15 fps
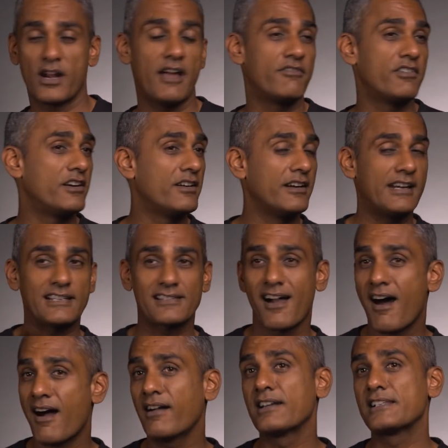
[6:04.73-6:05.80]
I've ridden it as
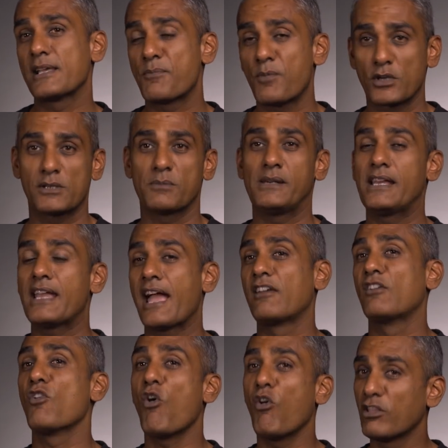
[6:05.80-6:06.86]
hard as I possibly can
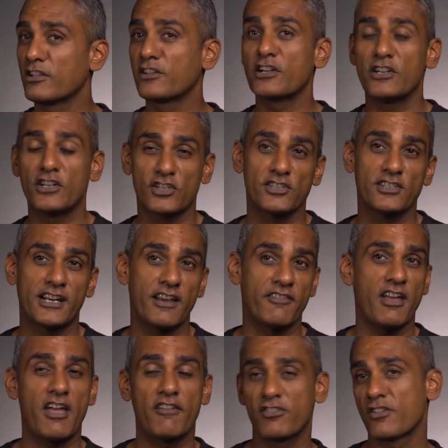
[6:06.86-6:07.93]
in all the conditions that have
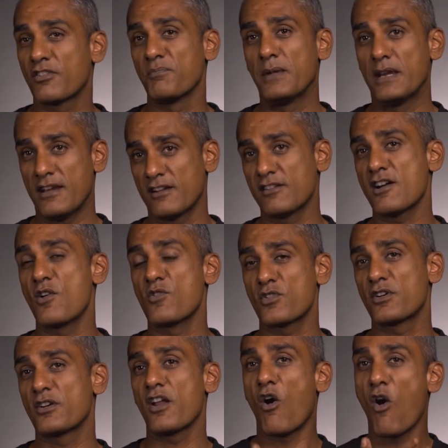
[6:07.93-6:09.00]
ever been
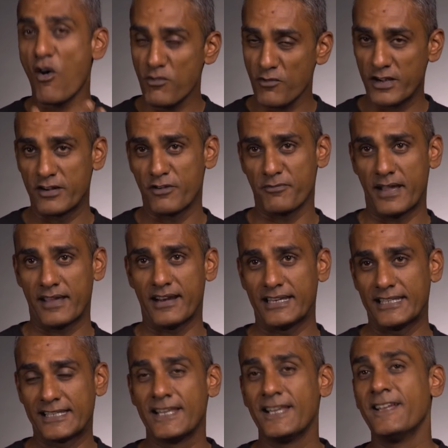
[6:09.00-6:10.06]
encountered on any of my
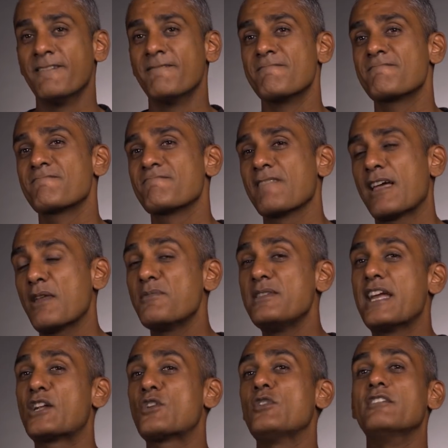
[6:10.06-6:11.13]
rides, and I'm
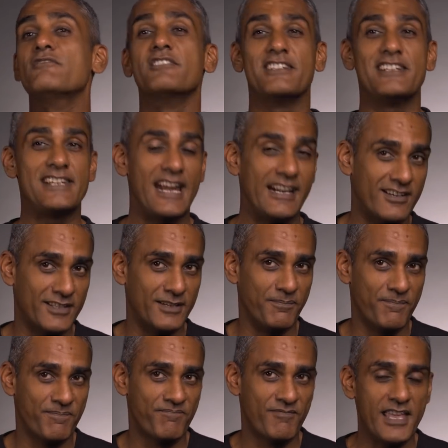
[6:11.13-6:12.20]
yet to even dent them.
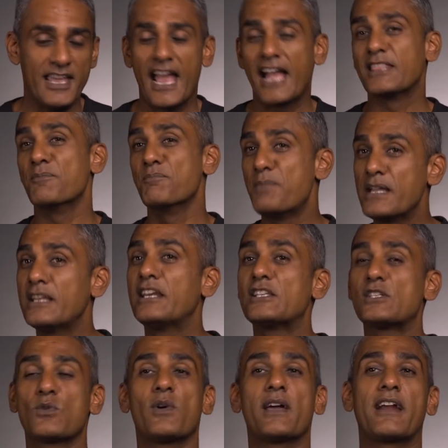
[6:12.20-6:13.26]
And the big
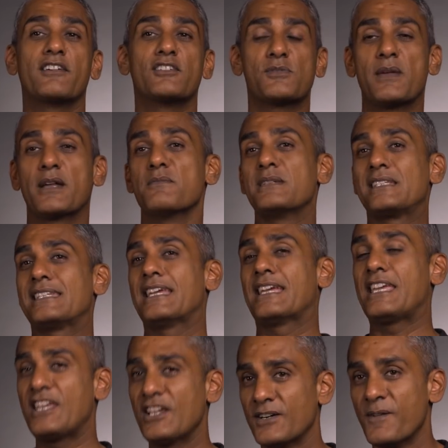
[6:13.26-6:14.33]
reason why riders make a mistake
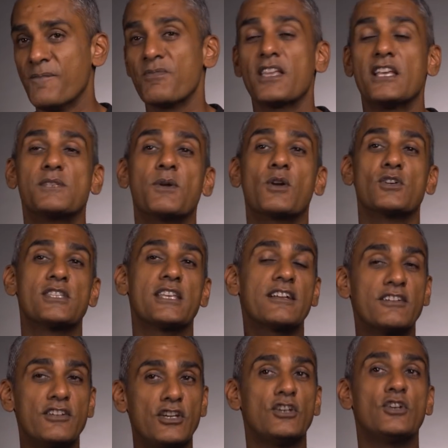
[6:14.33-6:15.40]
here is because they
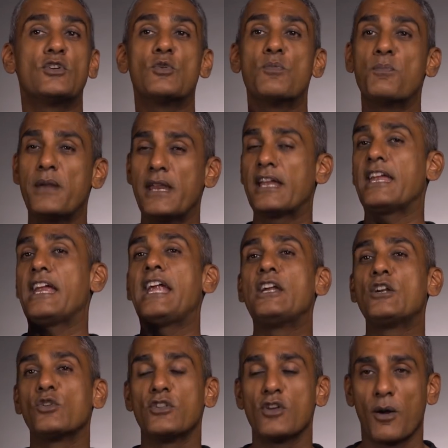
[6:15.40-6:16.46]
continue to brake
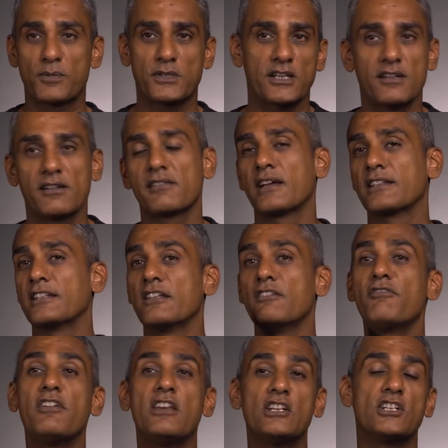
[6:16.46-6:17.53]
into the obstacle rather than
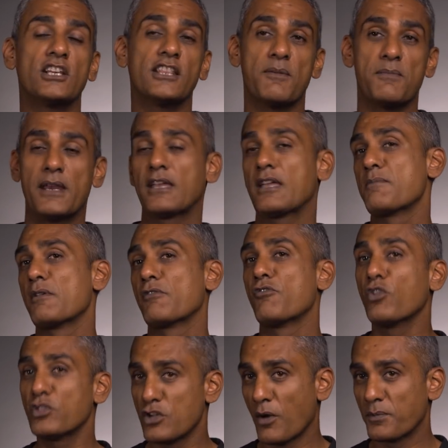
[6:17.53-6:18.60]
finishing their braking
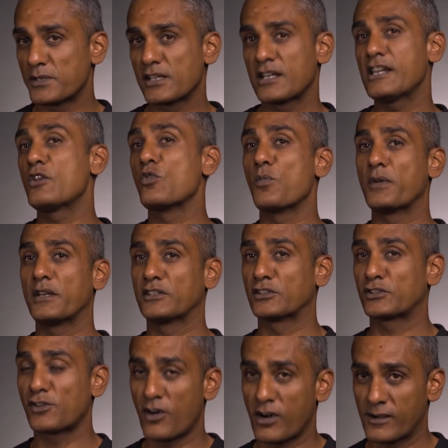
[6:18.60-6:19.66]
before the obstacle and opening the
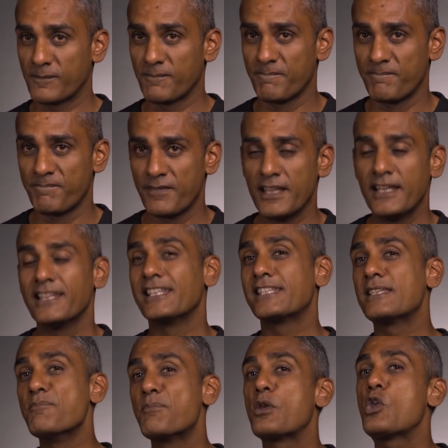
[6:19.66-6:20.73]
throttle. The
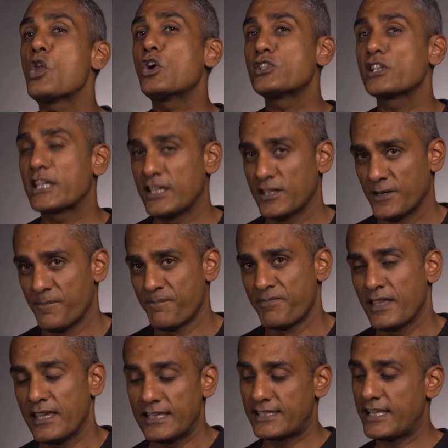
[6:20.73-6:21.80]
simple logic here
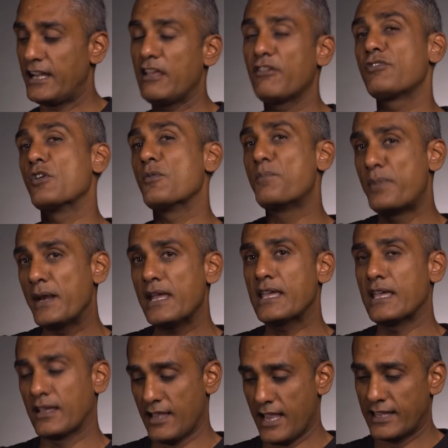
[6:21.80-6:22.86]
is that if you're
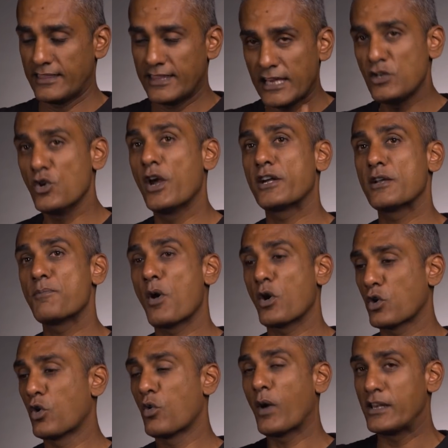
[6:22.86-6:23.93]
braking and then you hit a
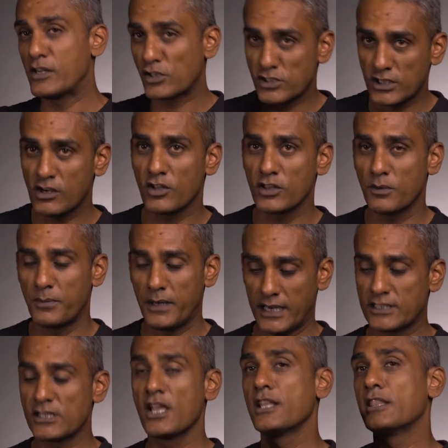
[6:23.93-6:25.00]
pothole while you're still on the
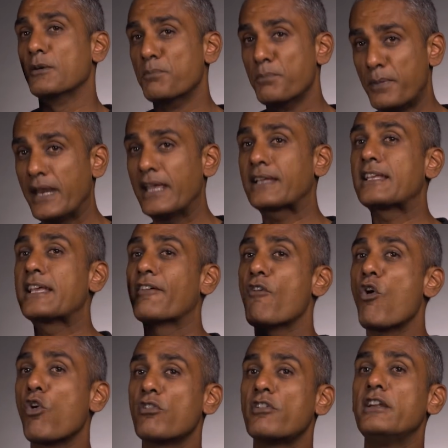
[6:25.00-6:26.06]
brakes have
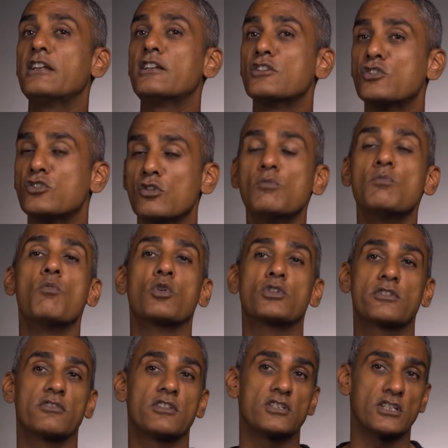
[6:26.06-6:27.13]
already consumed
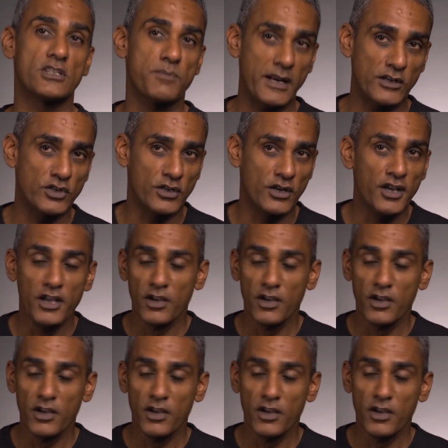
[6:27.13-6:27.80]
most of the suspension.